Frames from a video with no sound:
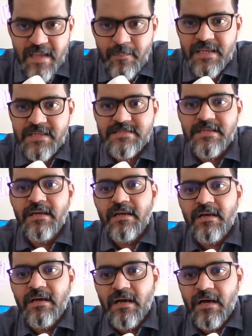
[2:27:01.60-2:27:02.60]
the same as
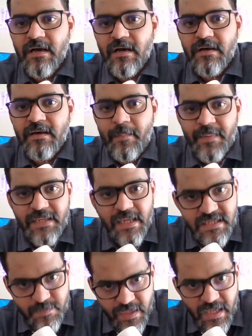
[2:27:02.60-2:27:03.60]
uh,
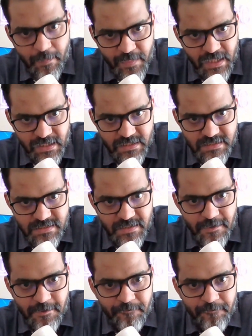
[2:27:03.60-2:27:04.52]
hepatitis b hepatitis